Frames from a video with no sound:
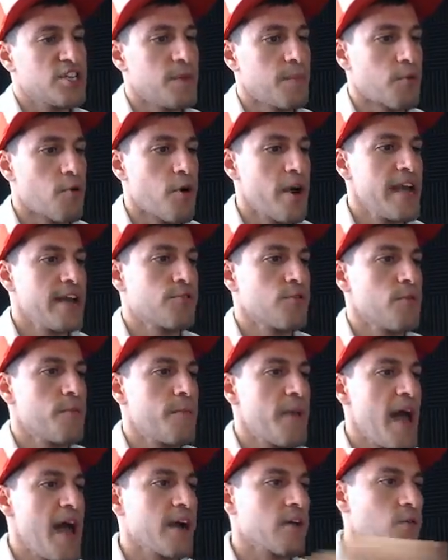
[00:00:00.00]
the breakthrough
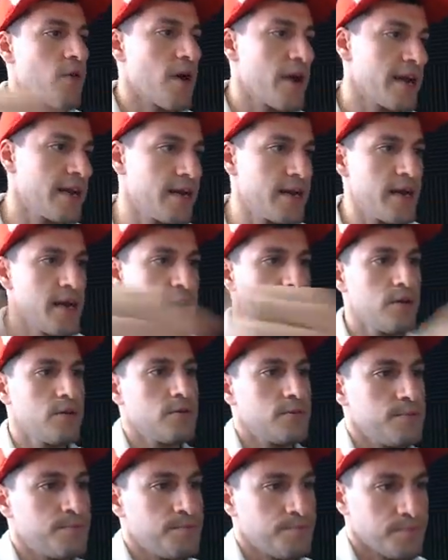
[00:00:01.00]
pack right now.
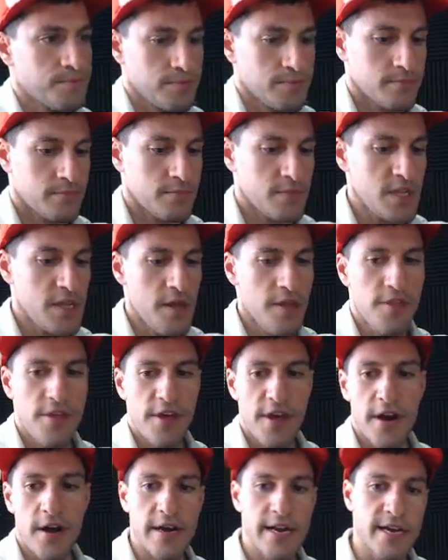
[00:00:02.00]

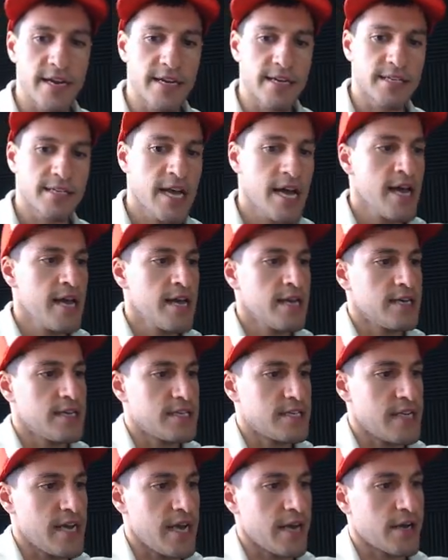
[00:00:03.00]
There is
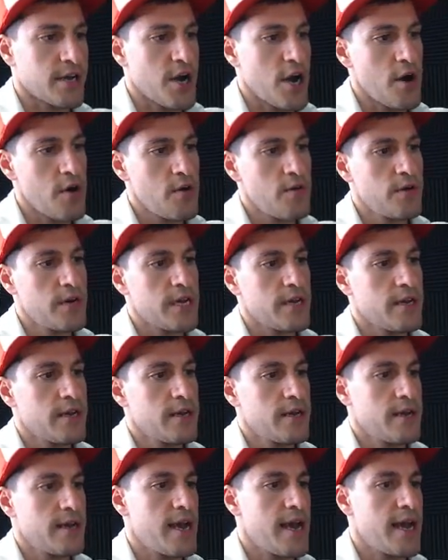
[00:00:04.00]
Zekode,
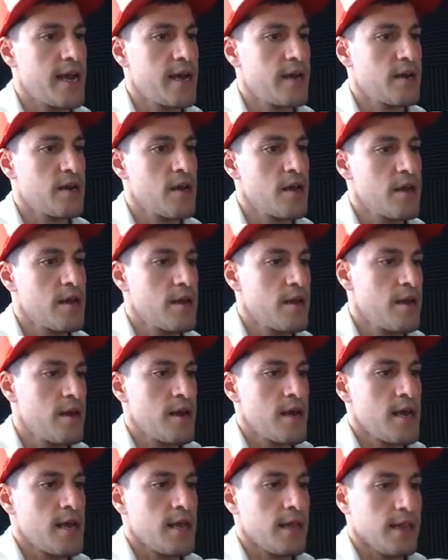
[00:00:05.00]
and
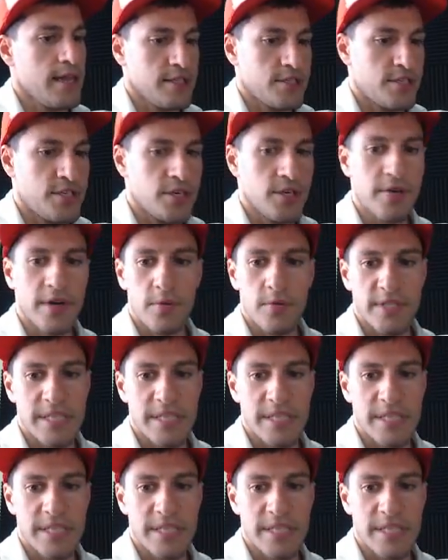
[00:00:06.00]
let's do it. Was